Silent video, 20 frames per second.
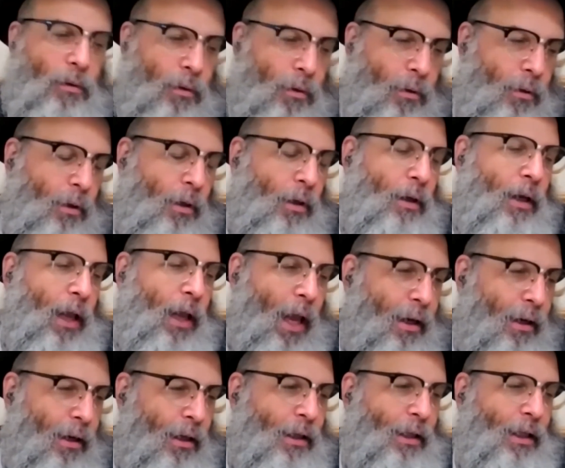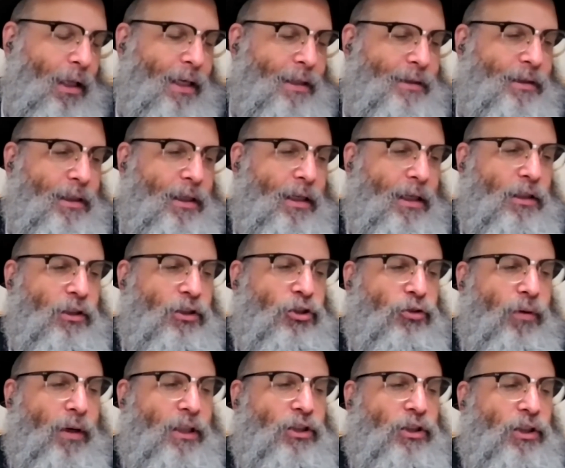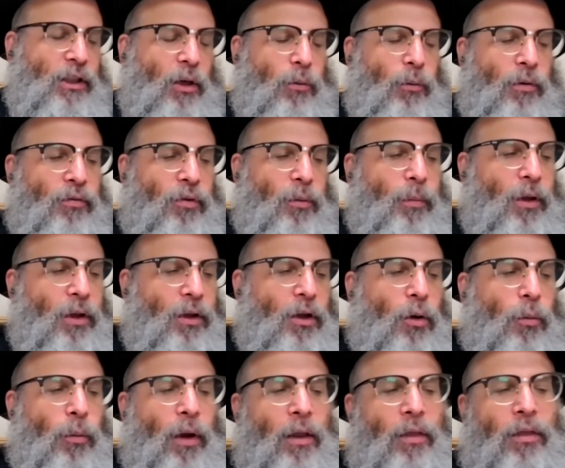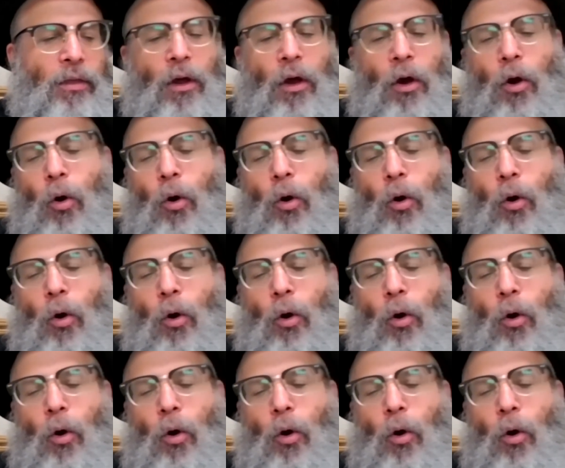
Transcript: uh, again, a classic illustration that we're familiar with